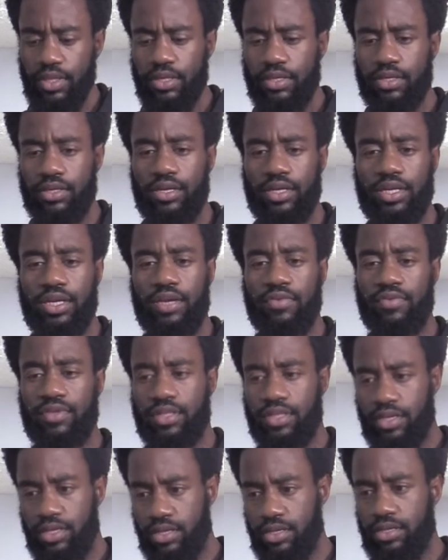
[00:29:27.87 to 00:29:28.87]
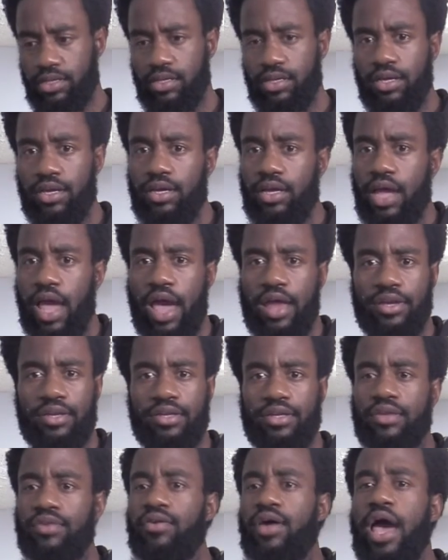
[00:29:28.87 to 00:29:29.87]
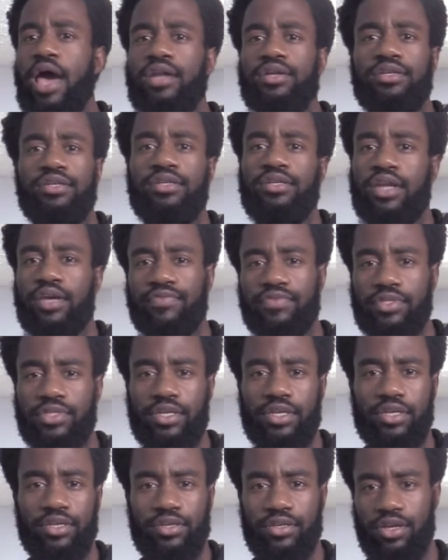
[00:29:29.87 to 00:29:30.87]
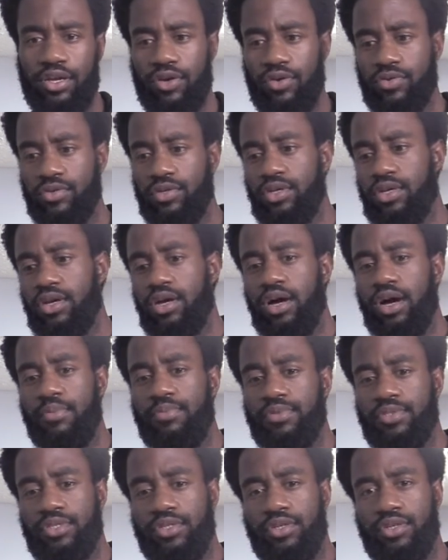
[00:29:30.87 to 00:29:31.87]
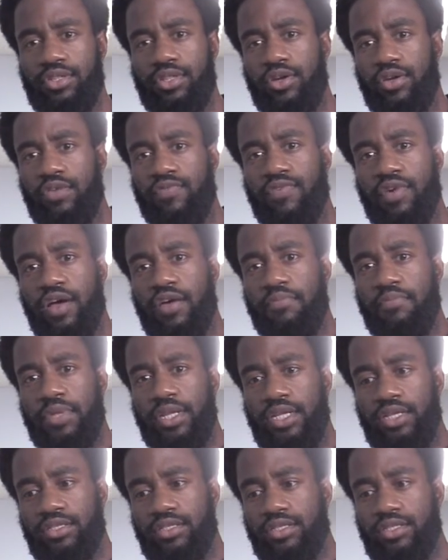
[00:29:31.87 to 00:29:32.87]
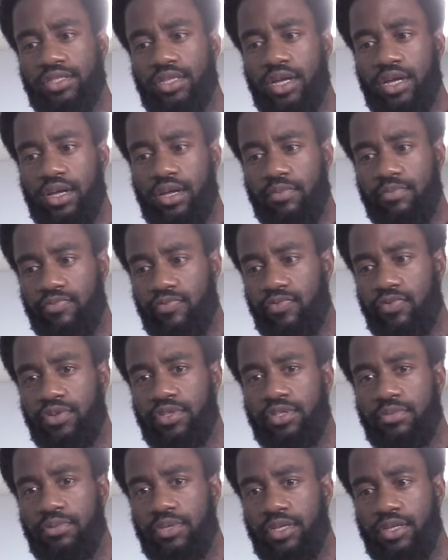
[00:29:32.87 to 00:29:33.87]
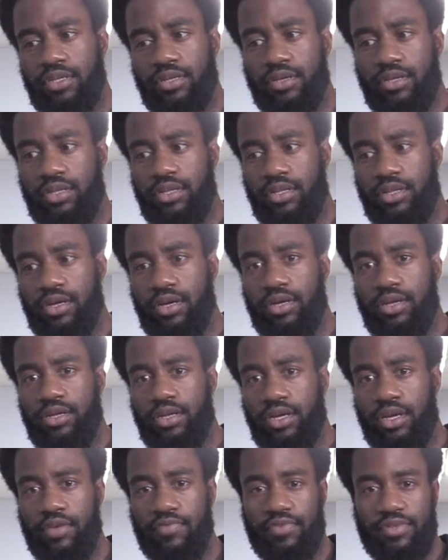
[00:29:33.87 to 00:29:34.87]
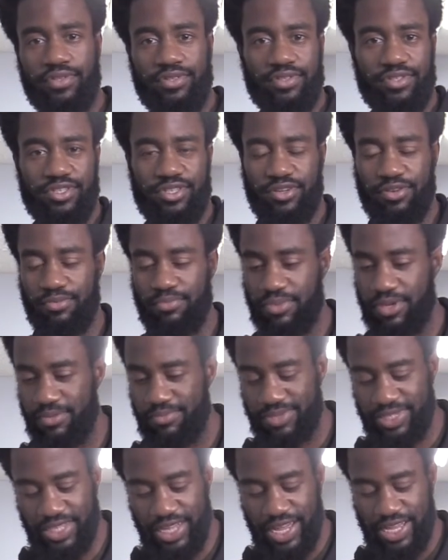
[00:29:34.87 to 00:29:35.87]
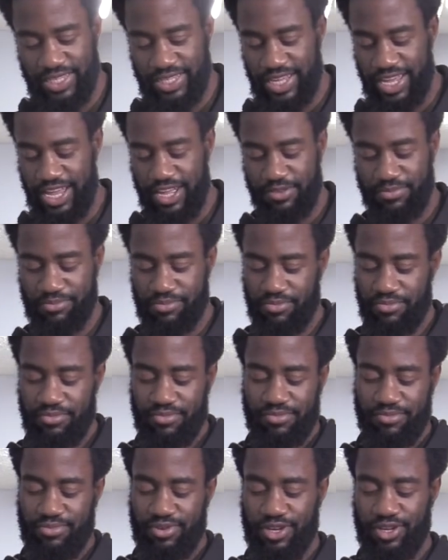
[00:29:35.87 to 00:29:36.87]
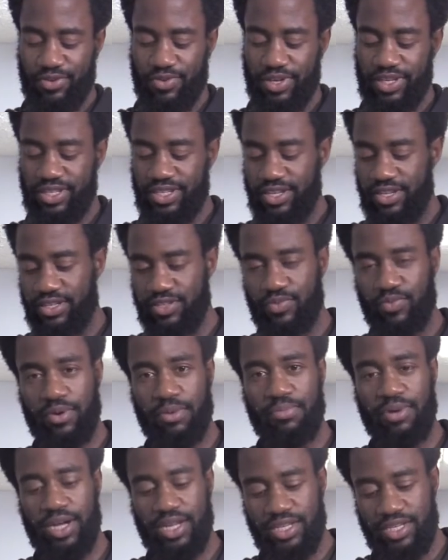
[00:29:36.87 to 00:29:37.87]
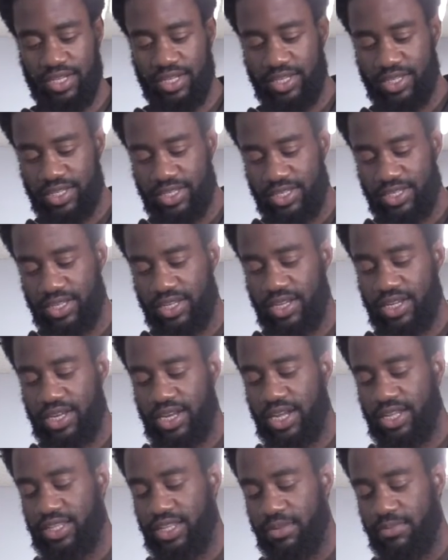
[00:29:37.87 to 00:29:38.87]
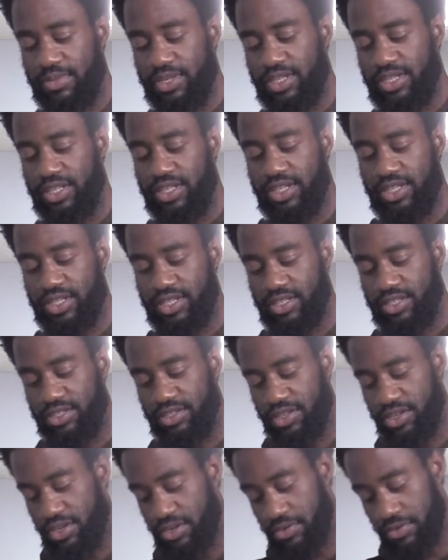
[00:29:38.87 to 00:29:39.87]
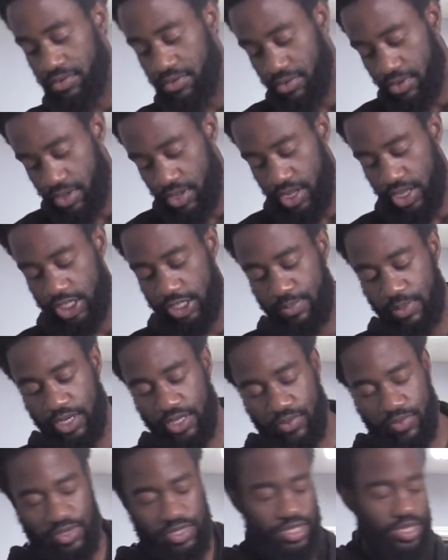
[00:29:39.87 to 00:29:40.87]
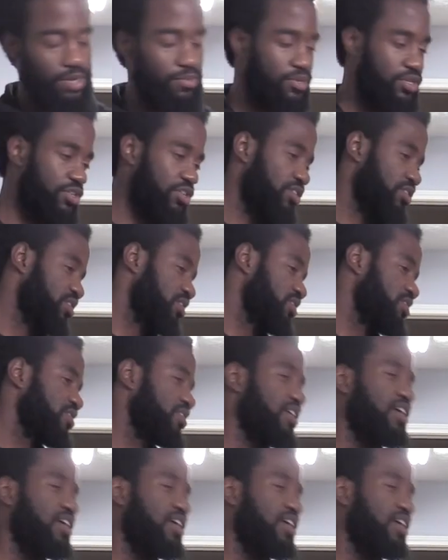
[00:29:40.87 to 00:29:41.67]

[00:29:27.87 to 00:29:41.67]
cooking everything, adding in everything, you know, up until the 35 minutes time for it to be in the oven. So, but besides that, pretty quick dish, one pot dish, not that many dishes, you know, especially when it's time to cook it.